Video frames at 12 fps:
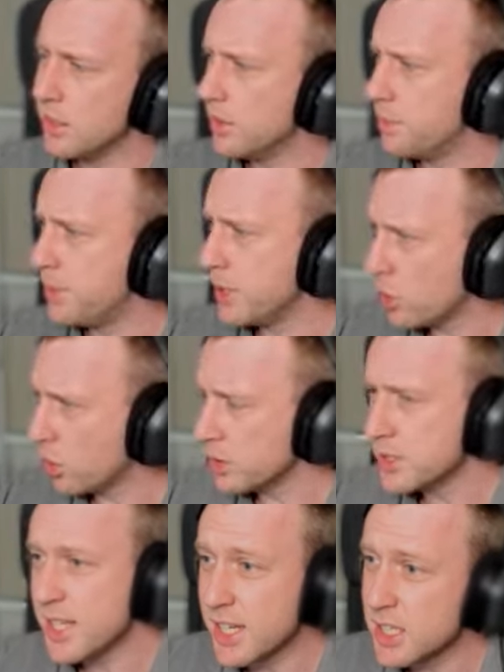
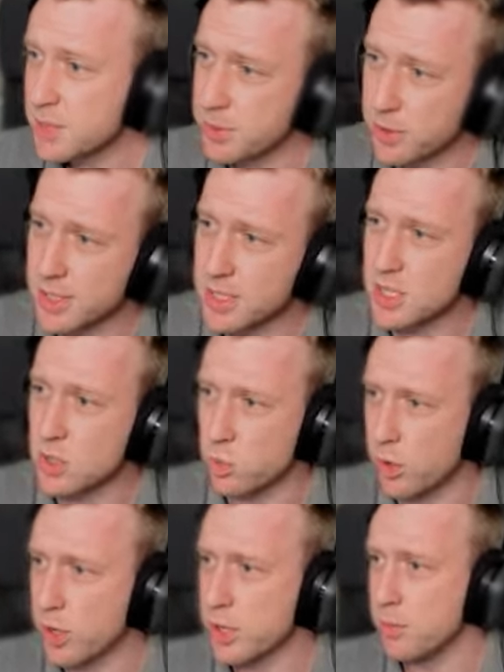because the experience is
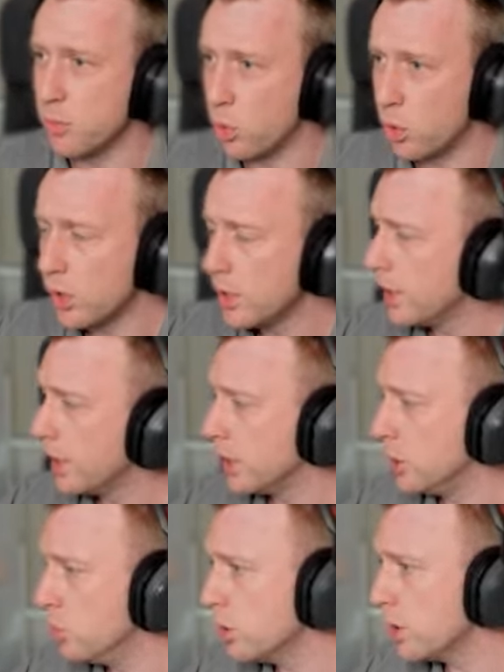worth more,
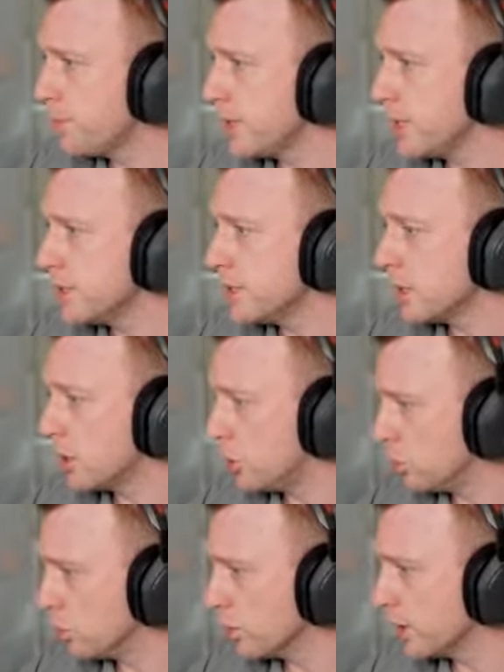you want to be
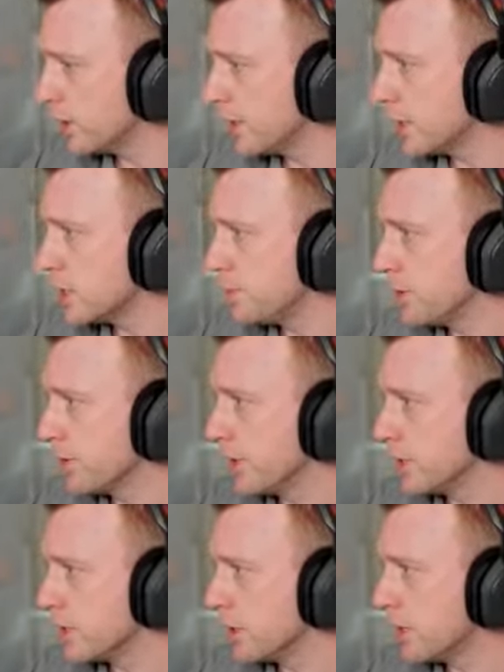securing the
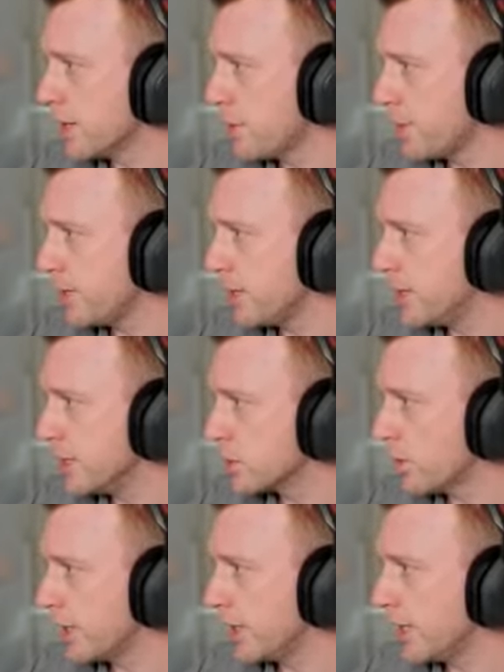experience. So that might be
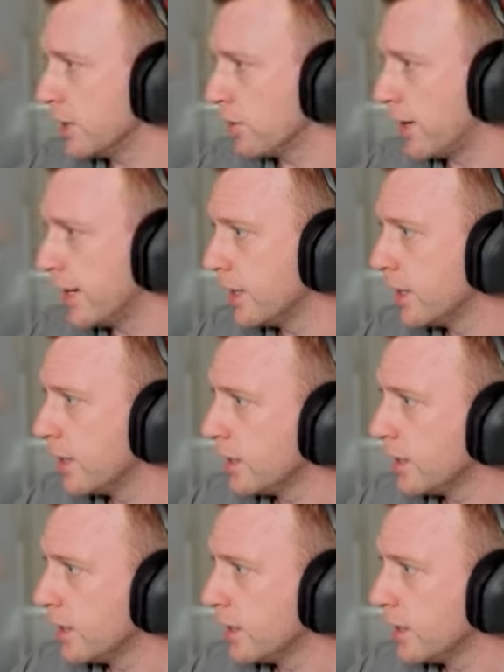this one here, right?